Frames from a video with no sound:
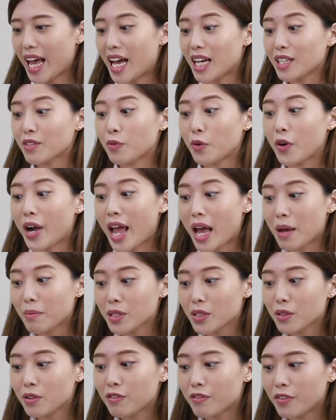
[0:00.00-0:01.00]
As for
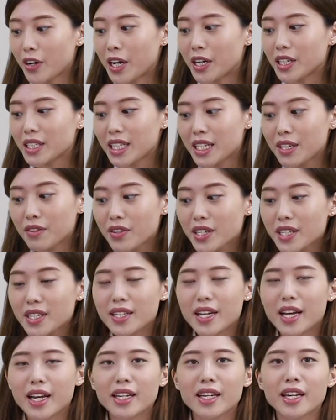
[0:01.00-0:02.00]
Amazon Fire TV
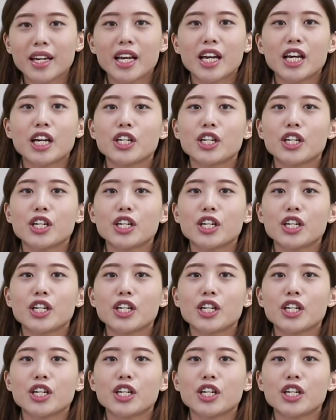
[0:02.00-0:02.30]
Stick,